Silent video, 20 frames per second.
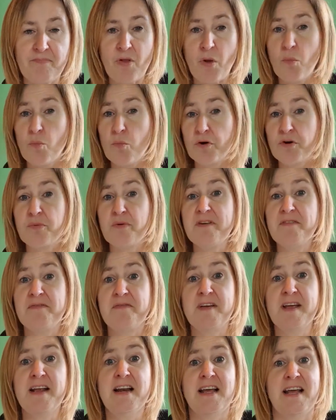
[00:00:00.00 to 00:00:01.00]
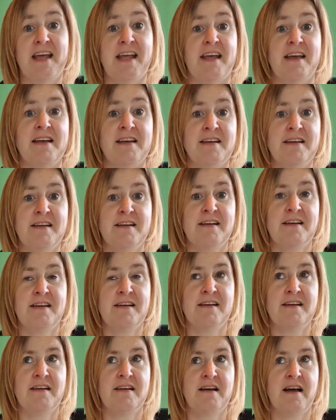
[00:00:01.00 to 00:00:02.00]
What are we feeling?
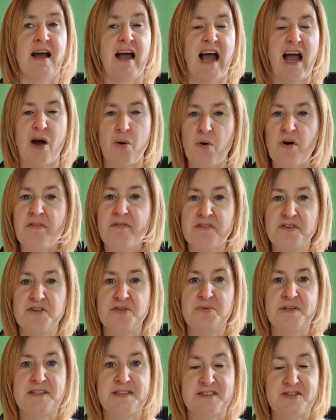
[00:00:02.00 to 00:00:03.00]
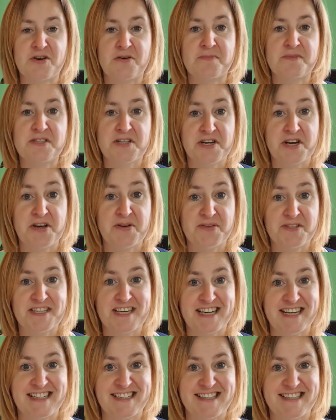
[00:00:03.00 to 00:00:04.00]
How often do we stop to
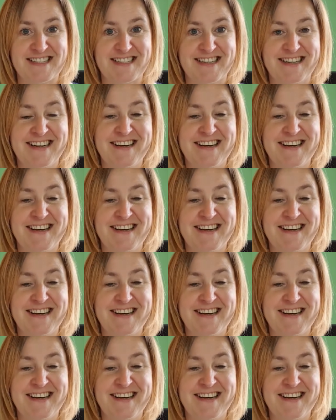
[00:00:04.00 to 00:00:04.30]
notice?